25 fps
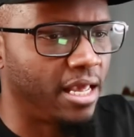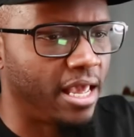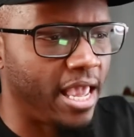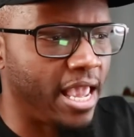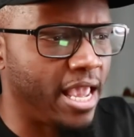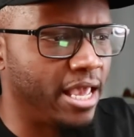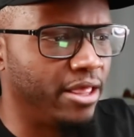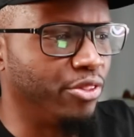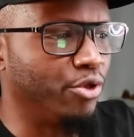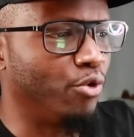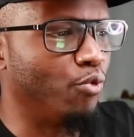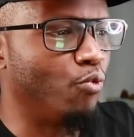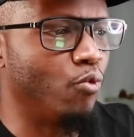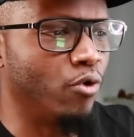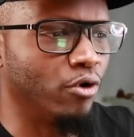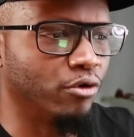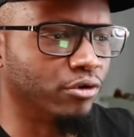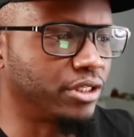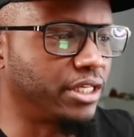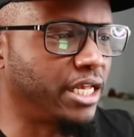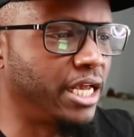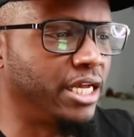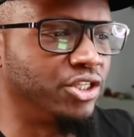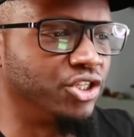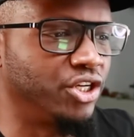and the
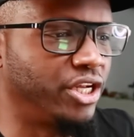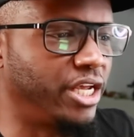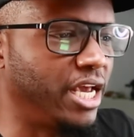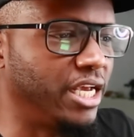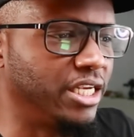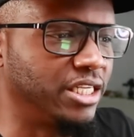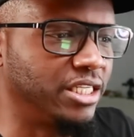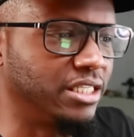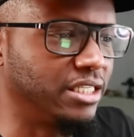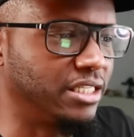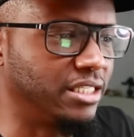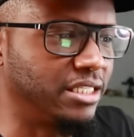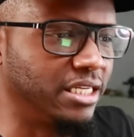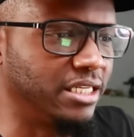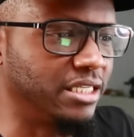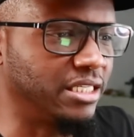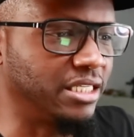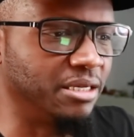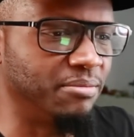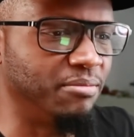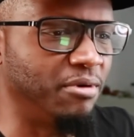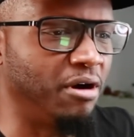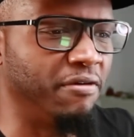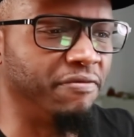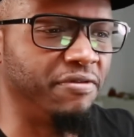worst education
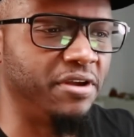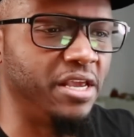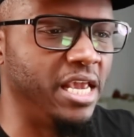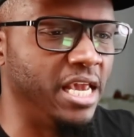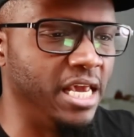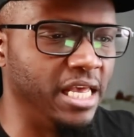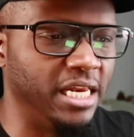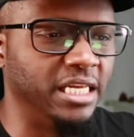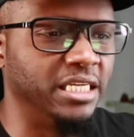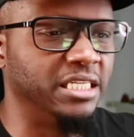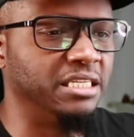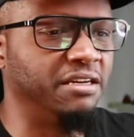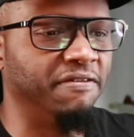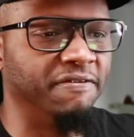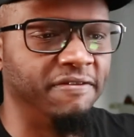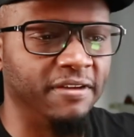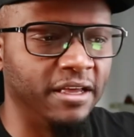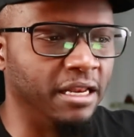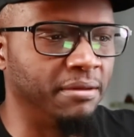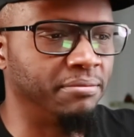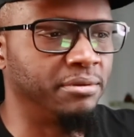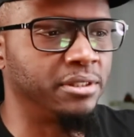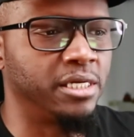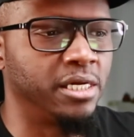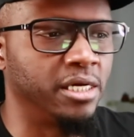system of any
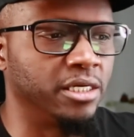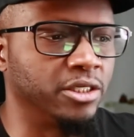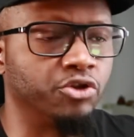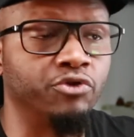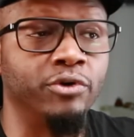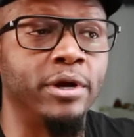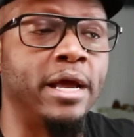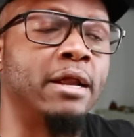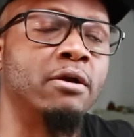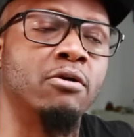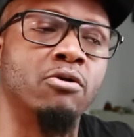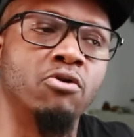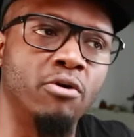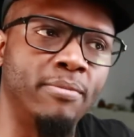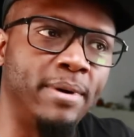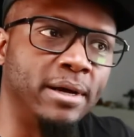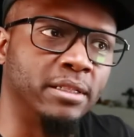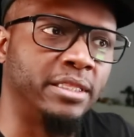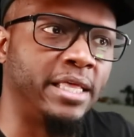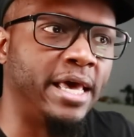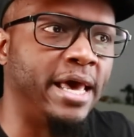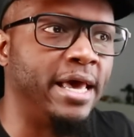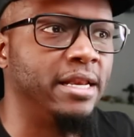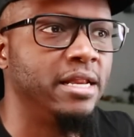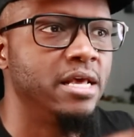developed country. I don't know about
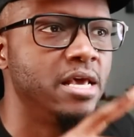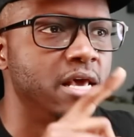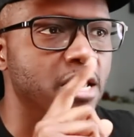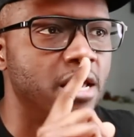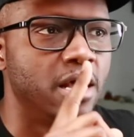that.